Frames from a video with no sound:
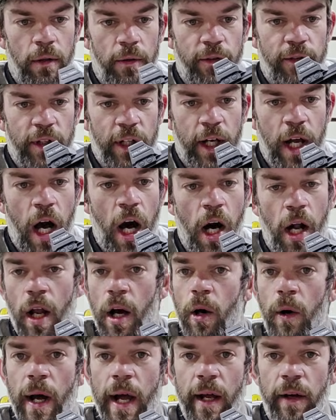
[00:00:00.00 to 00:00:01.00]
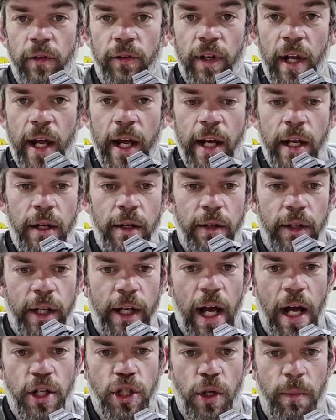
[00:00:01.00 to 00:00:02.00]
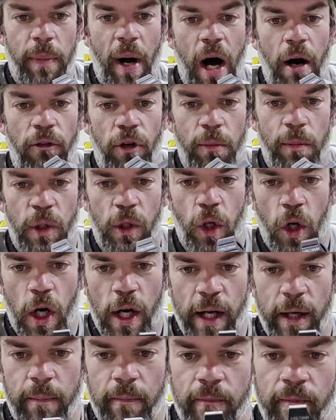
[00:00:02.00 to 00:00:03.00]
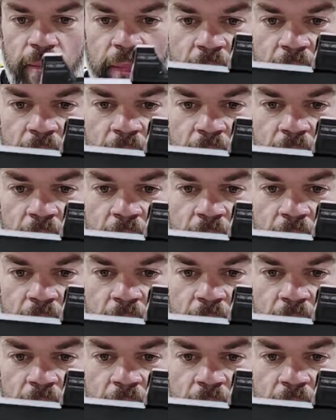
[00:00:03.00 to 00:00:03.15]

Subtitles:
Staccato XC, you got your polymer grip.